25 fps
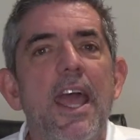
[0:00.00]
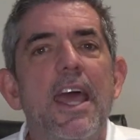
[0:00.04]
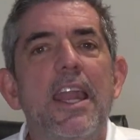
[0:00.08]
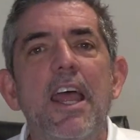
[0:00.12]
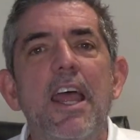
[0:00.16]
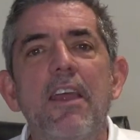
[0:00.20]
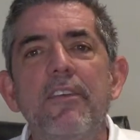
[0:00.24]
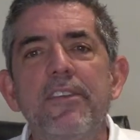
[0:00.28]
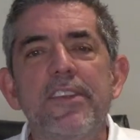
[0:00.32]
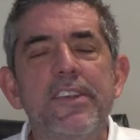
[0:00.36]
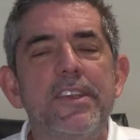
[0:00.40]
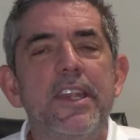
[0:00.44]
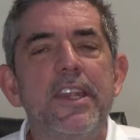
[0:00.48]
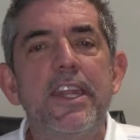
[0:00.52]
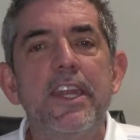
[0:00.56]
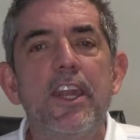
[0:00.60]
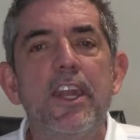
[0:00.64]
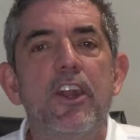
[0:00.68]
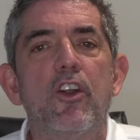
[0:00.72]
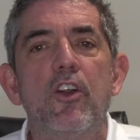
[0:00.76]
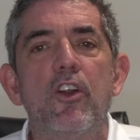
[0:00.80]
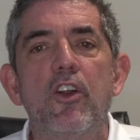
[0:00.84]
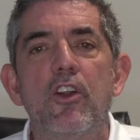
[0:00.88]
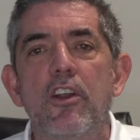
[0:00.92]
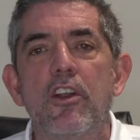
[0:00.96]
and I've seen
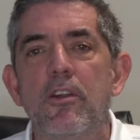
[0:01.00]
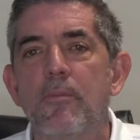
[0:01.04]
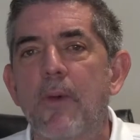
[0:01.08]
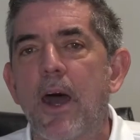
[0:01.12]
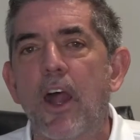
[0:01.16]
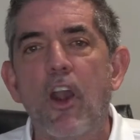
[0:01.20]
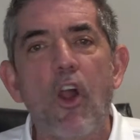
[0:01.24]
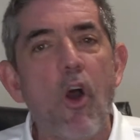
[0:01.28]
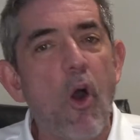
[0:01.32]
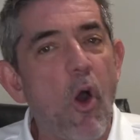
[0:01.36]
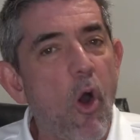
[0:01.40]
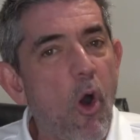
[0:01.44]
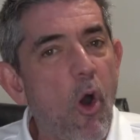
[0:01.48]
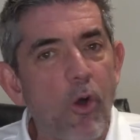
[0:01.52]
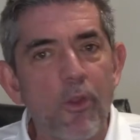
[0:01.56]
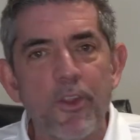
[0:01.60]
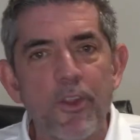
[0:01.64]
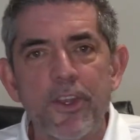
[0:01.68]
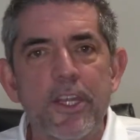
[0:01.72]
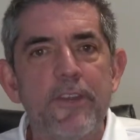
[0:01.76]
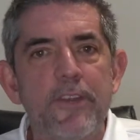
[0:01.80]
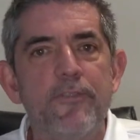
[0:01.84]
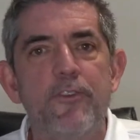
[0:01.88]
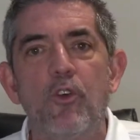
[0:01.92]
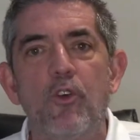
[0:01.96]
and heard about all
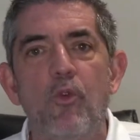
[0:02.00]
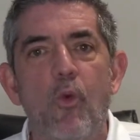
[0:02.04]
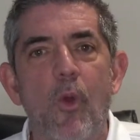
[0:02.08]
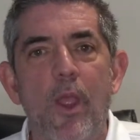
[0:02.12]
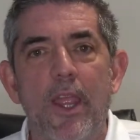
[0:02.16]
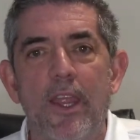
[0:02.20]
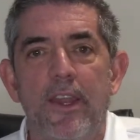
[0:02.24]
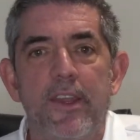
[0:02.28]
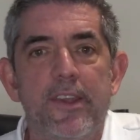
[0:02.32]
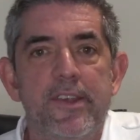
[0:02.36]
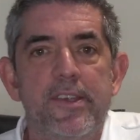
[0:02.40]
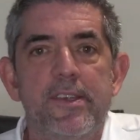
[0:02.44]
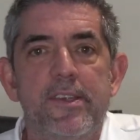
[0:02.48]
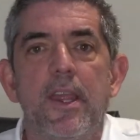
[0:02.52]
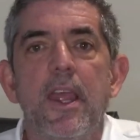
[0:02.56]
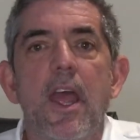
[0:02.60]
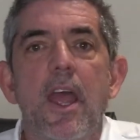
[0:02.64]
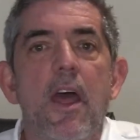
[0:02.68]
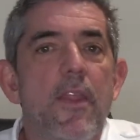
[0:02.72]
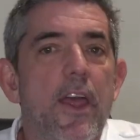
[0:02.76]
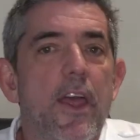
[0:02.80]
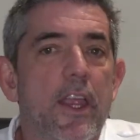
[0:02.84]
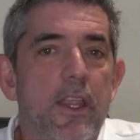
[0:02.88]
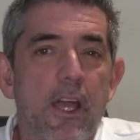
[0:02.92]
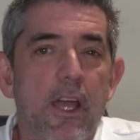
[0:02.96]
the different ways
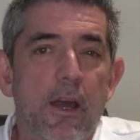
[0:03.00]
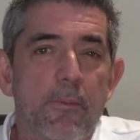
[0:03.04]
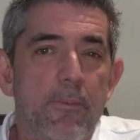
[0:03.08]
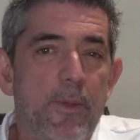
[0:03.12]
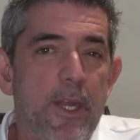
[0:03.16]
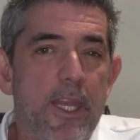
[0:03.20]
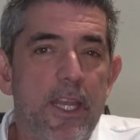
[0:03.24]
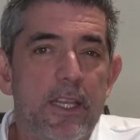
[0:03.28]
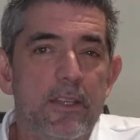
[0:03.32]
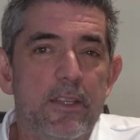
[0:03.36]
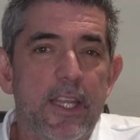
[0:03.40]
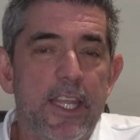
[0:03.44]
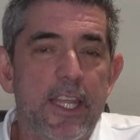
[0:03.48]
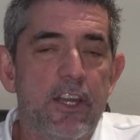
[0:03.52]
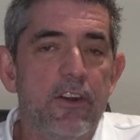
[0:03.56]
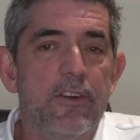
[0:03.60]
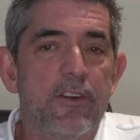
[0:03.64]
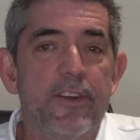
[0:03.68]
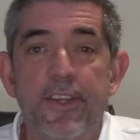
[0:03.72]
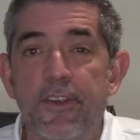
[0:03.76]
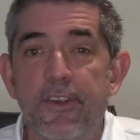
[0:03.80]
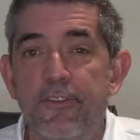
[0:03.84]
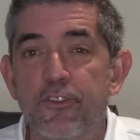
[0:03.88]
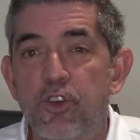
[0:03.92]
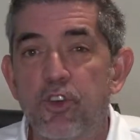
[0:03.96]
that company
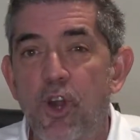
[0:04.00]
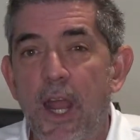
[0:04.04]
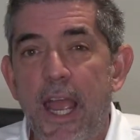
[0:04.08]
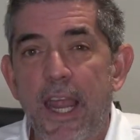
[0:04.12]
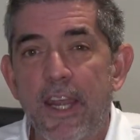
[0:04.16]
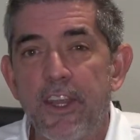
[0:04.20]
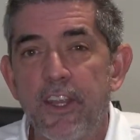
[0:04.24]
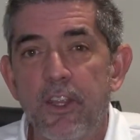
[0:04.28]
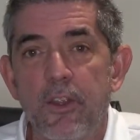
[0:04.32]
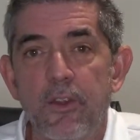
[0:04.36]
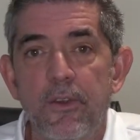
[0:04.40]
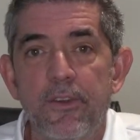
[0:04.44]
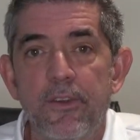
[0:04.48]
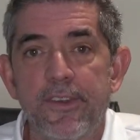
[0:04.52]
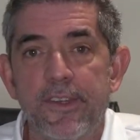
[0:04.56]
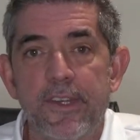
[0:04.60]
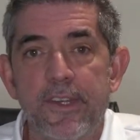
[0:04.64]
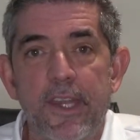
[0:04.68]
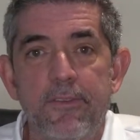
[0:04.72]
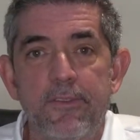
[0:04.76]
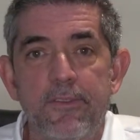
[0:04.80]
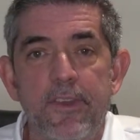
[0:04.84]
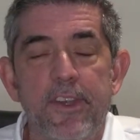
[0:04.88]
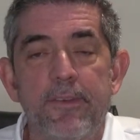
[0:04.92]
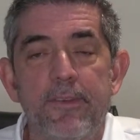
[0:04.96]
leaders have tried to use
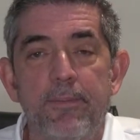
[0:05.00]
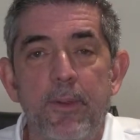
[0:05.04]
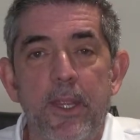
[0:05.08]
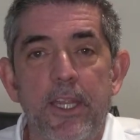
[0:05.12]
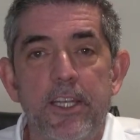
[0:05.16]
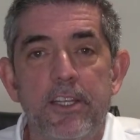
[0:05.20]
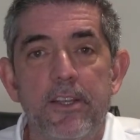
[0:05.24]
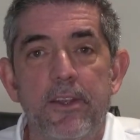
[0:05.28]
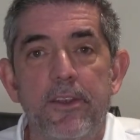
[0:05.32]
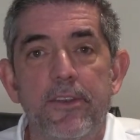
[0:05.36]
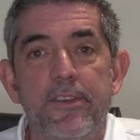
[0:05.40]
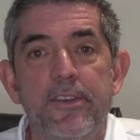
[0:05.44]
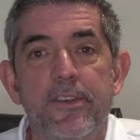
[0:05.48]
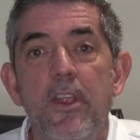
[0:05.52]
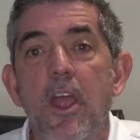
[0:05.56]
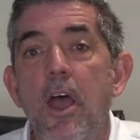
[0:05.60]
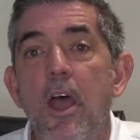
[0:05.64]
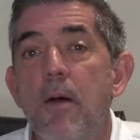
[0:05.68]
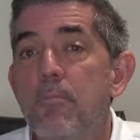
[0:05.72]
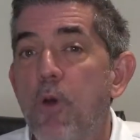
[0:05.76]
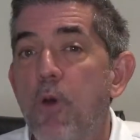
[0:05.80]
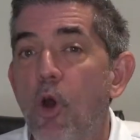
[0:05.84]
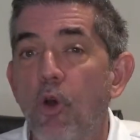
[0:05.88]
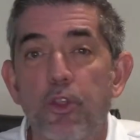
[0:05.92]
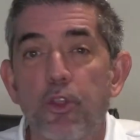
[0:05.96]
safety speeches,
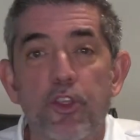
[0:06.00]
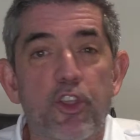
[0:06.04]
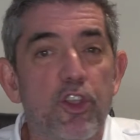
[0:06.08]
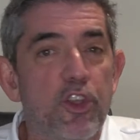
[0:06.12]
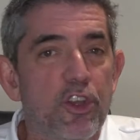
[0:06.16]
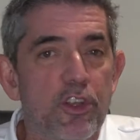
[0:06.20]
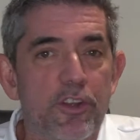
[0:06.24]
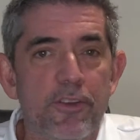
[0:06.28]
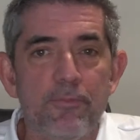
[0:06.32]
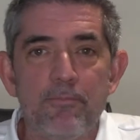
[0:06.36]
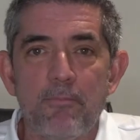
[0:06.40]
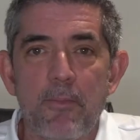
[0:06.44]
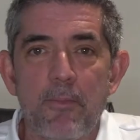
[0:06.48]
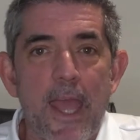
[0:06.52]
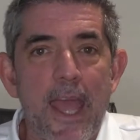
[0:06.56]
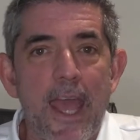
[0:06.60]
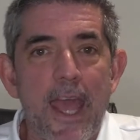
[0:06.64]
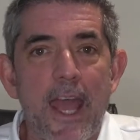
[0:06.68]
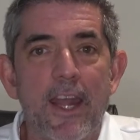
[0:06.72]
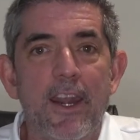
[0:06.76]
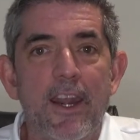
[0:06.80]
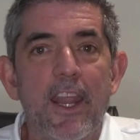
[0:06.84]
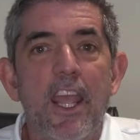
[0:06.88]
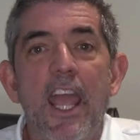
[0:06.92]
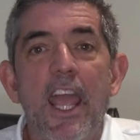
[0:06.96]
both good and
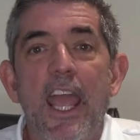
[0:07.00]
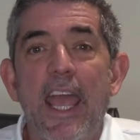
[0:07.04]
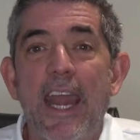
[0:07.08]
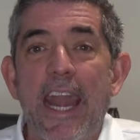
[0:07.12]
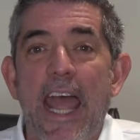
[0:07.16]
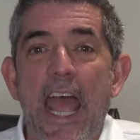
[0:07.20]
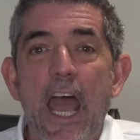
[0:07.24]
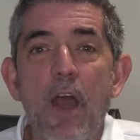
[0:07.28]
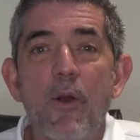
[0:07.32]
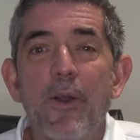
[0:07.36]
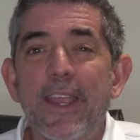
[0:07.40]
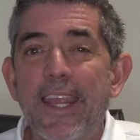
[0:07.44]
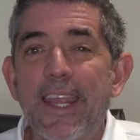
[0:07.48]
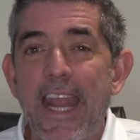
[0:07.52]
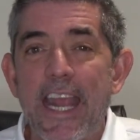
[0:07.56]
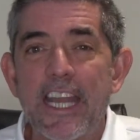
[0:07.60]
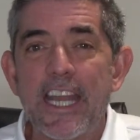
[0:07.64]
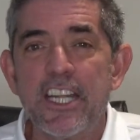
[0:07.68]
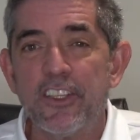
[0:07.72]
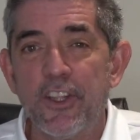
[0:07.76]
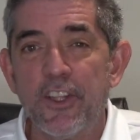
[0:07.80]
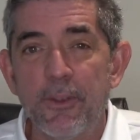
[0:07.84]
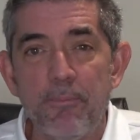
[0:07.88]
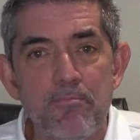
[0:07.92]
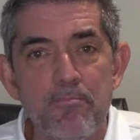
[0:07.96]
bad, and how it can
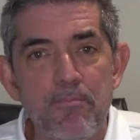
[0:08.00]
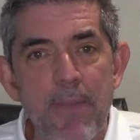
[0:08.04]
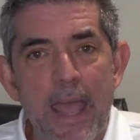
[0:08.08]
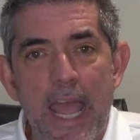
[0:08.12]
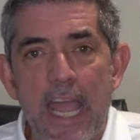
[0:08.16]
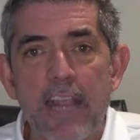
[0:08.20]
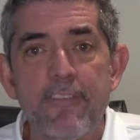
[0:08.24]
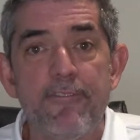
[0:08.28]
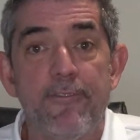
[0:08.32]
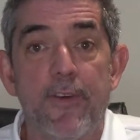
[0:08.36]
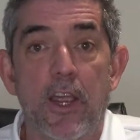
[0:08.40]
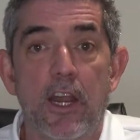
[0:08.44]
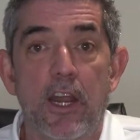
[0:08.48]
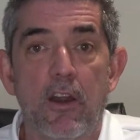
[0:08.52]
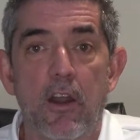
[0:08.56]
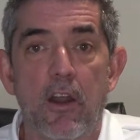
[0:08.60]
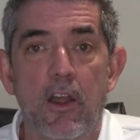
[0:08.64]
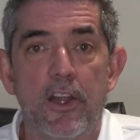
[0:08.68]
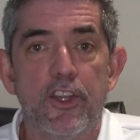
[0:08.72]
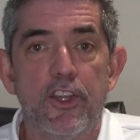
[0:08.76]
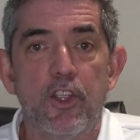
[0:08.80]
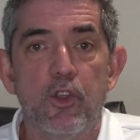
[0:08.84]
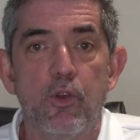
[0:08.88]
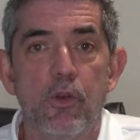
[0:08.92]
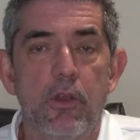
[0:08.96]
actually backfire
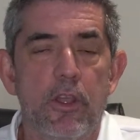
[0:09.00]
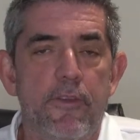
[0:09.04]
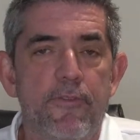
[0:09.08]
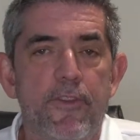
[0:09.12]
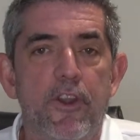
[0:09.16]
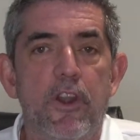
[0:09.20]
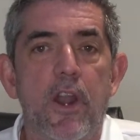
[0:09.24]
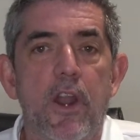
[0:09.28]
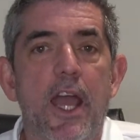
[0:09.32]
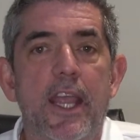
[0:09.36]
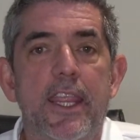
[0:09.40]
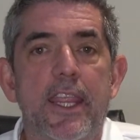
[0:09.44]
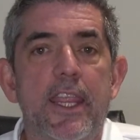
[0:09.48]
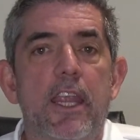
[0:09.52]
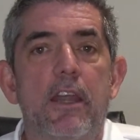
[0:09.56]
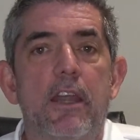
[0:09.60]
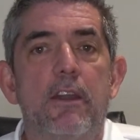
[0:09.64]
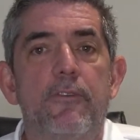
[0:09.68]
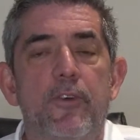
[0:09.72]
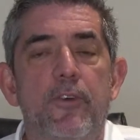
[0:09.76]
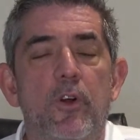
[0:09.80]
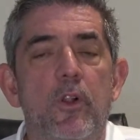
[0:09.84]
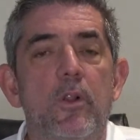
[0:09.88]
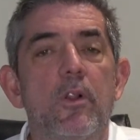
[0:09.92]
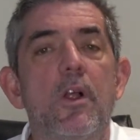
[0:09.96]
on you if you're not
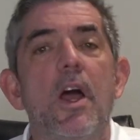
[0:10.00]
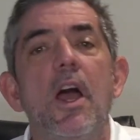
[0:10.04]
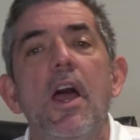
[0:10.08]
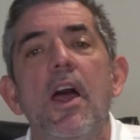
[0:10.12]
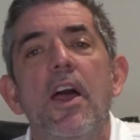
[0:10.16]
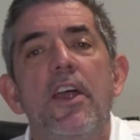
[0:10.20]
careful.